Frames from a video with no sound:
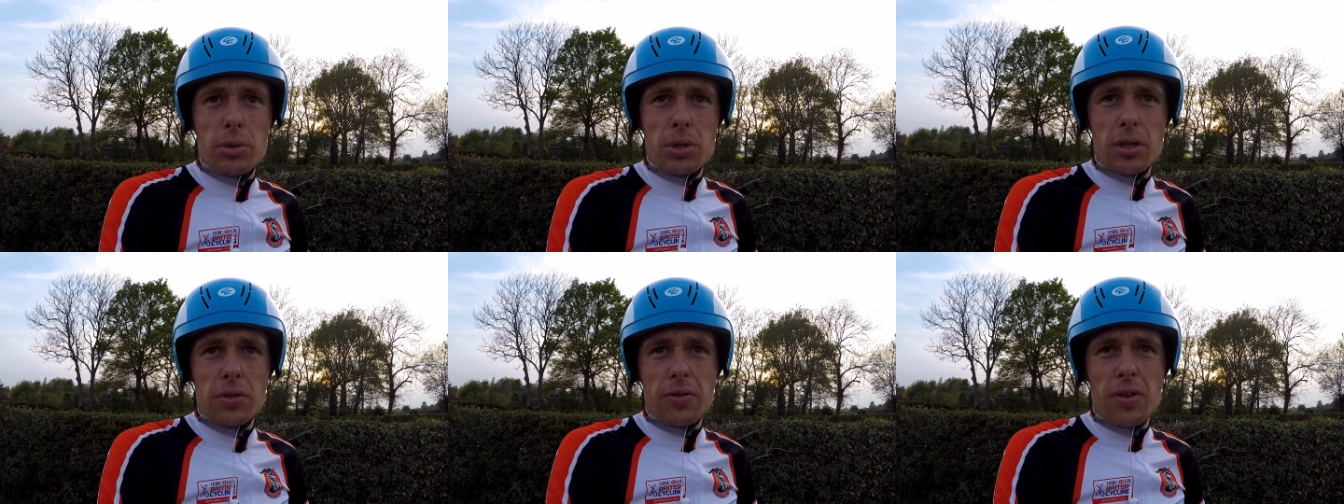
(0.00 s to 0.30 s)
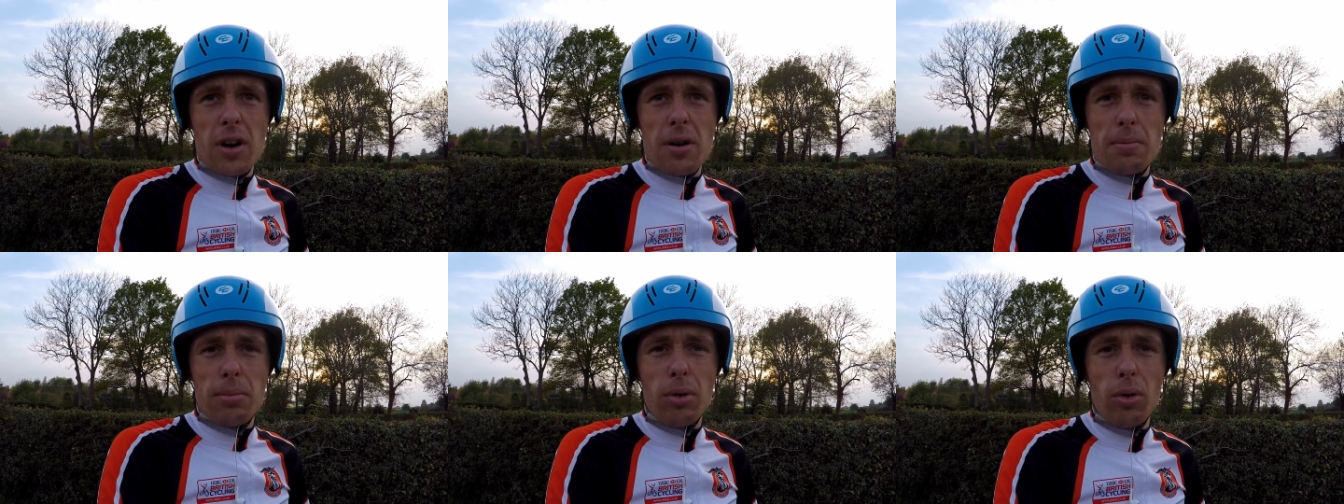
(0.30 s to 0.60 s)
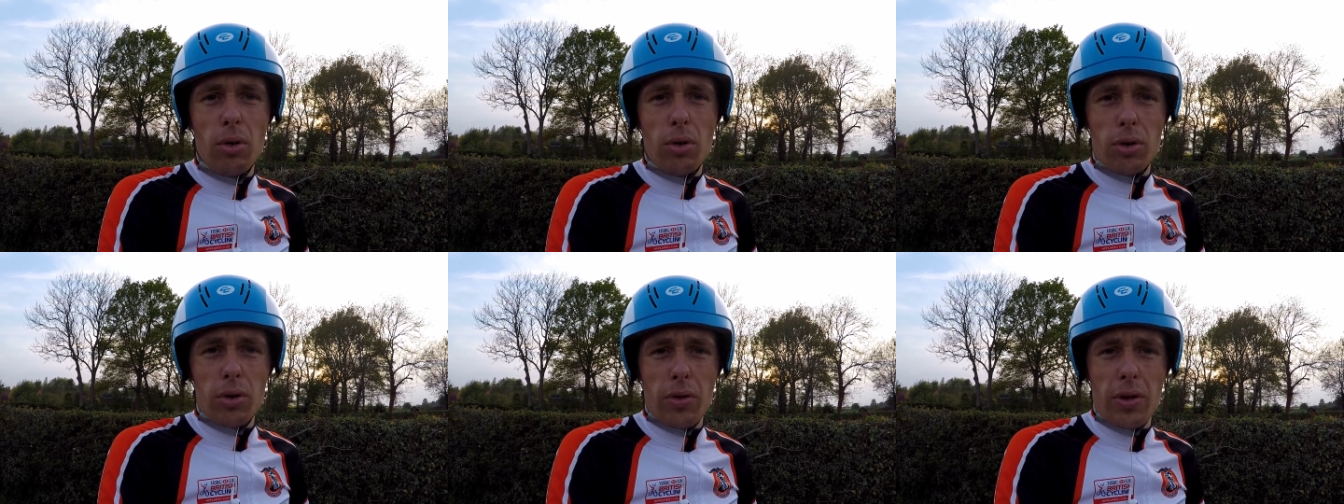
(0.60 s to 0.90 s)
So it's very
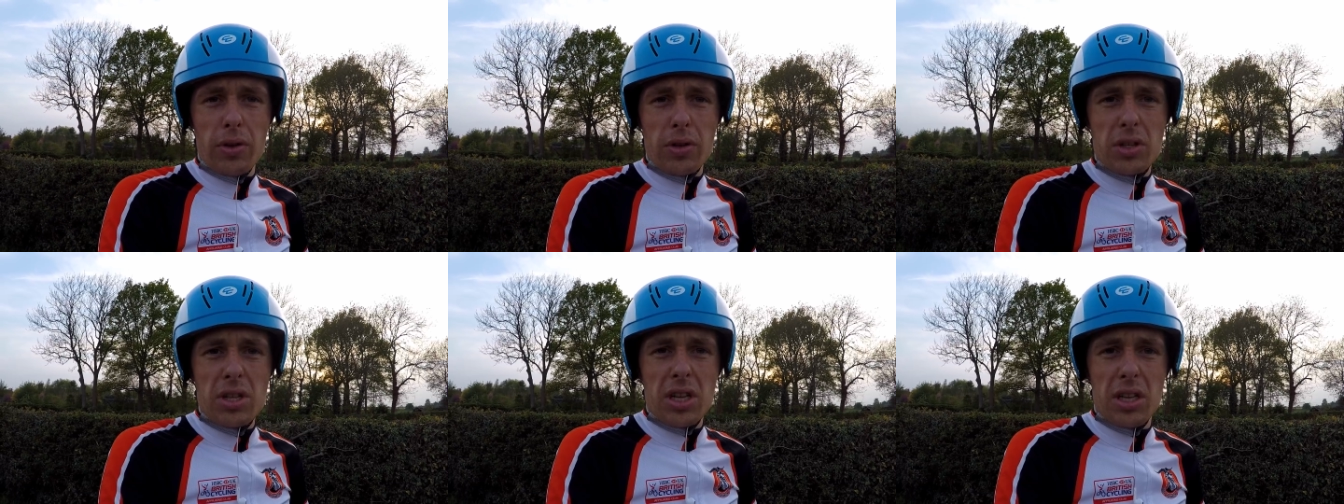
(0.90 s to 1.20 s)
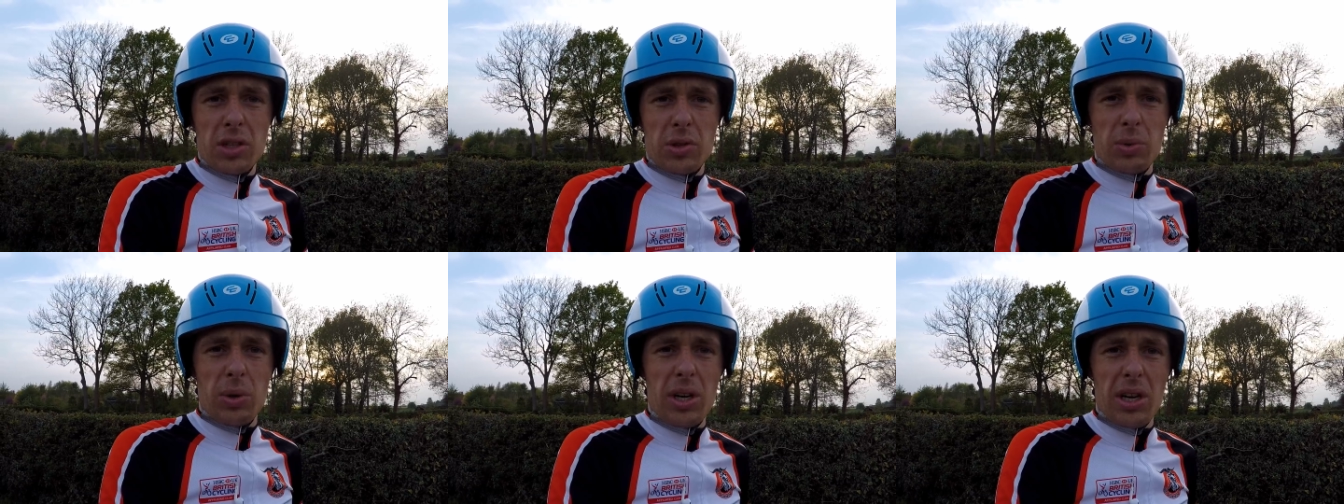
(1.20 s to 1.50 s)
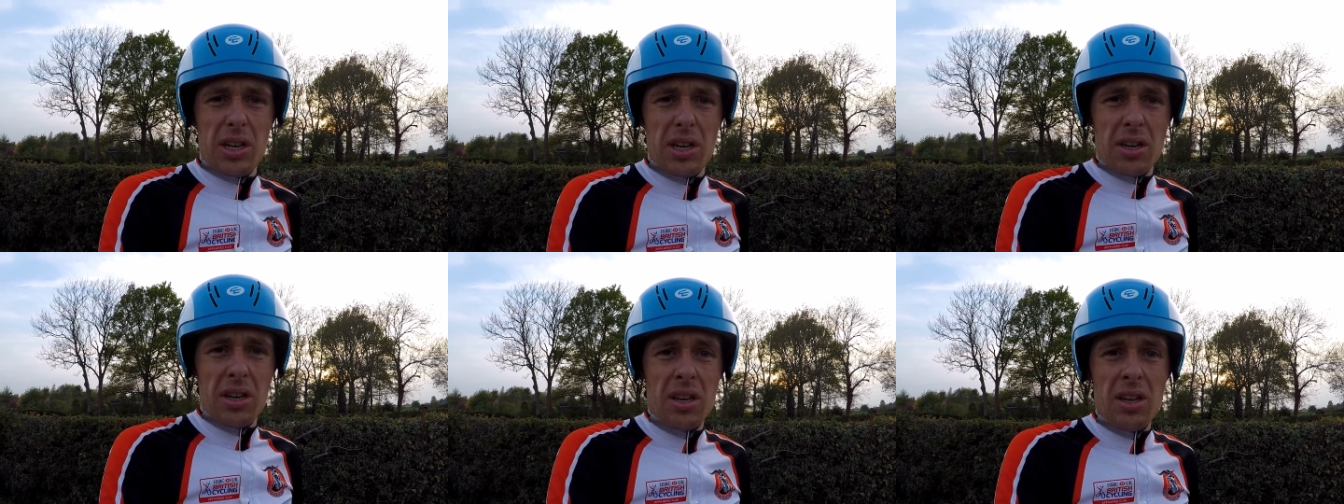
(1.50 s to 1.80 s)
important, all those things,
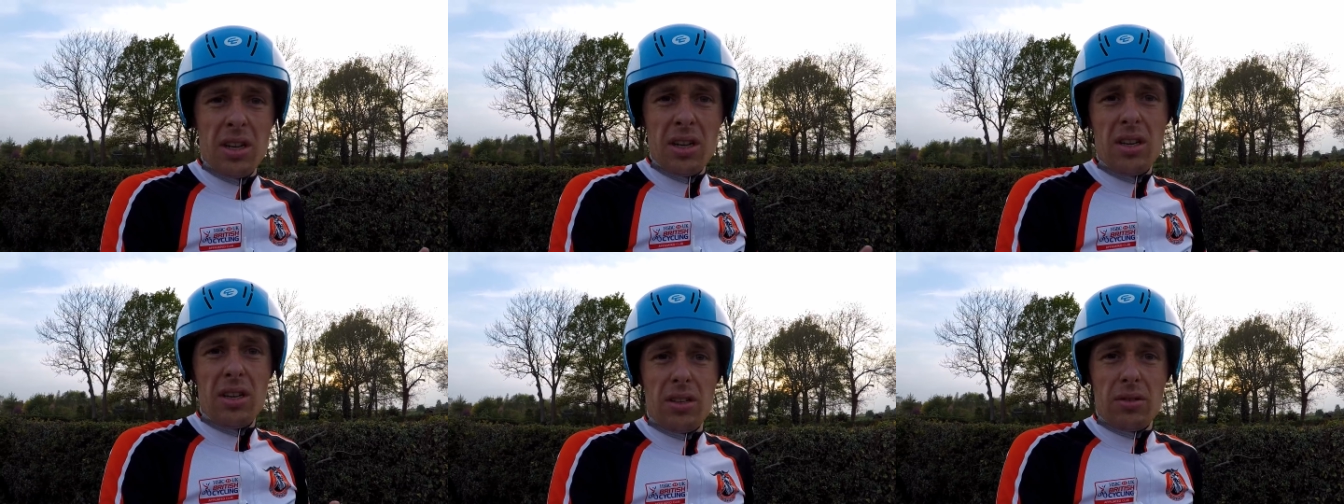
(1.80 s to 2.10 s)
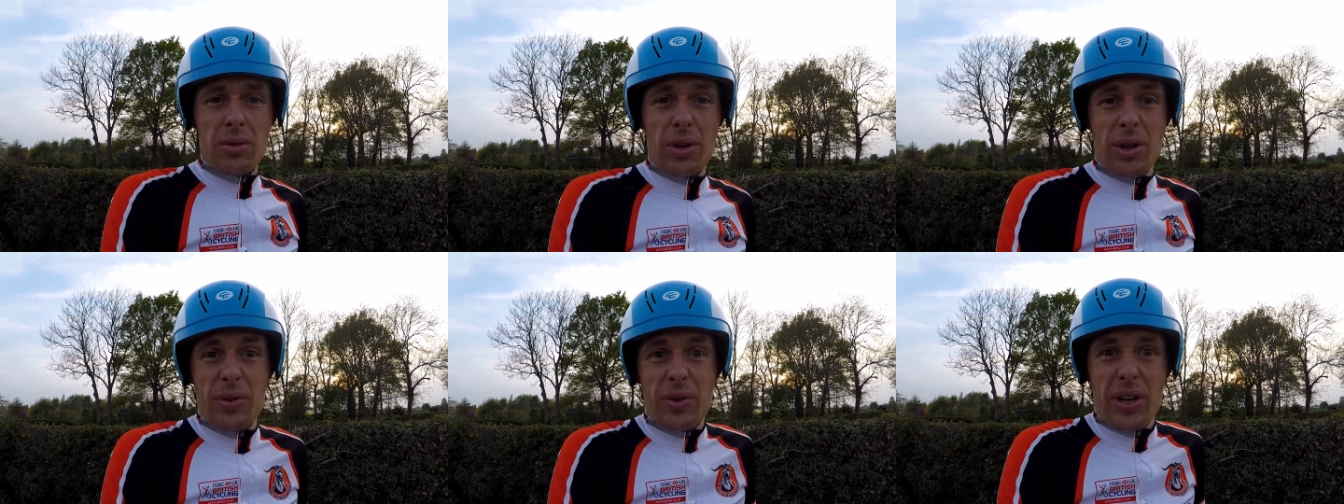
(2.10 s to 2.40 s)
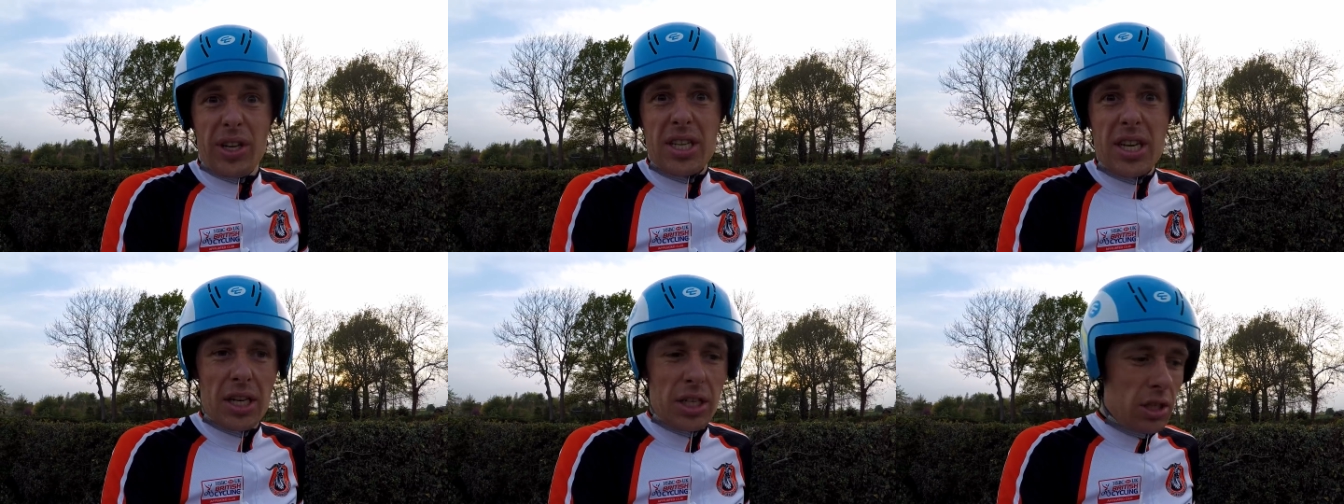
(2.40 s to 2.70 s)
while you, while, while
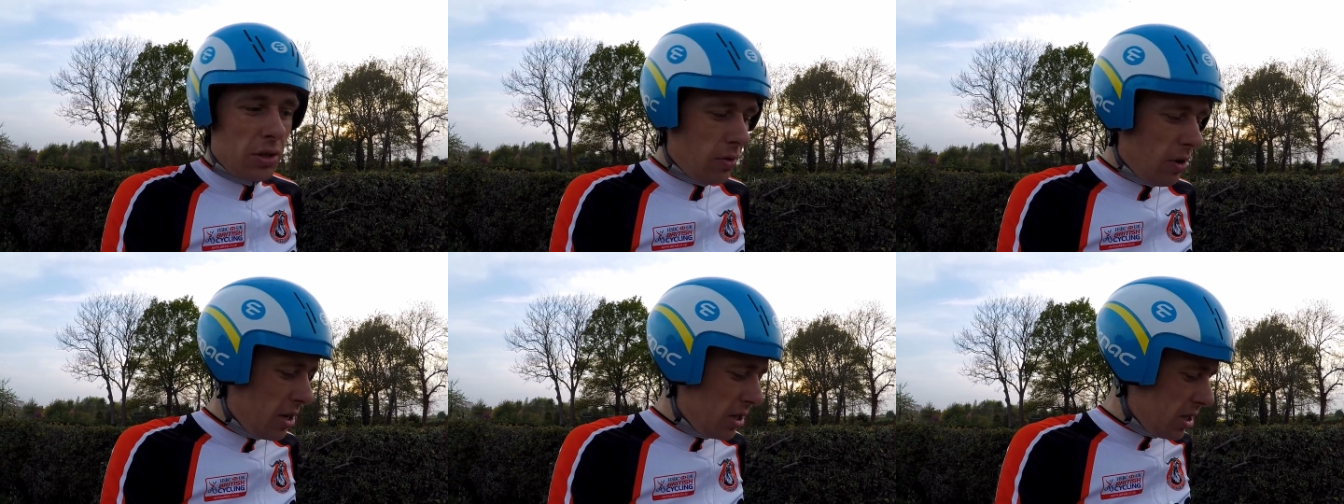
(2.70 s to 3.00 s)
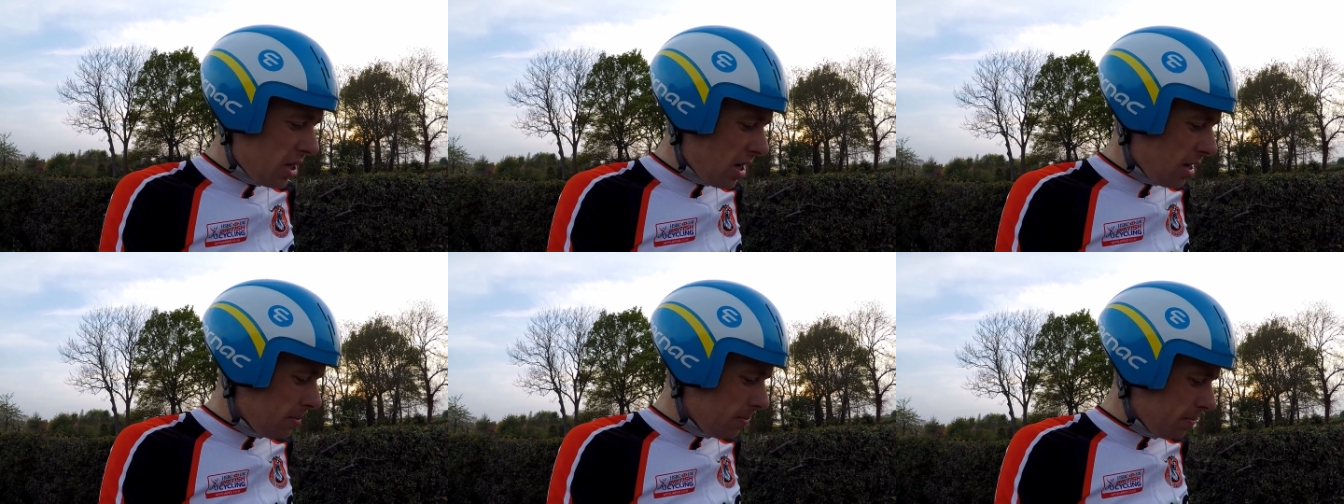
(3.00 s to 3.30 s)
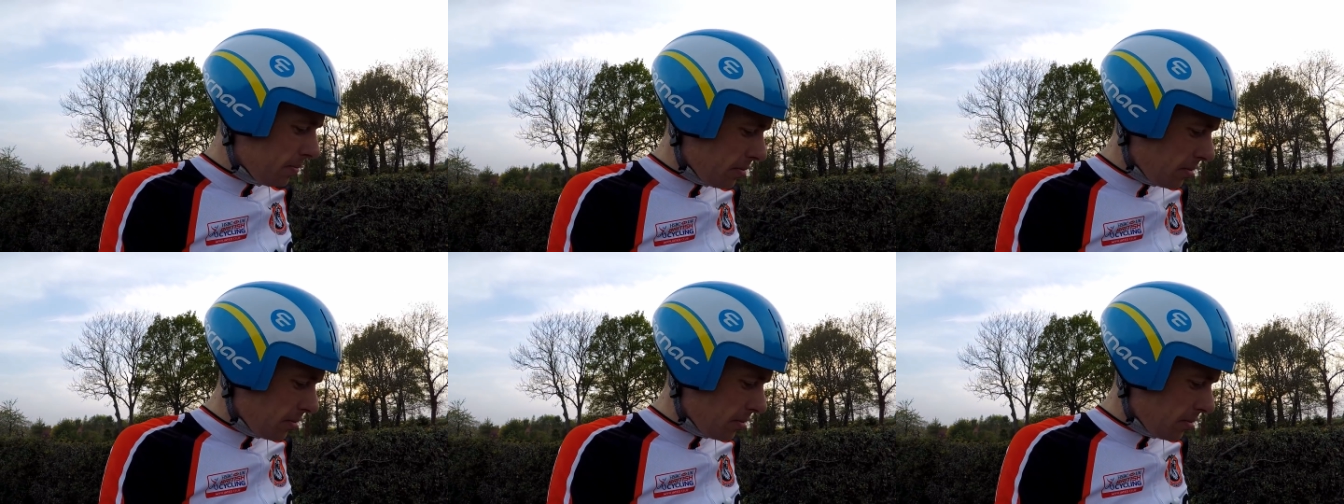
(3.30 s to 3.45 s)
you test your race kit.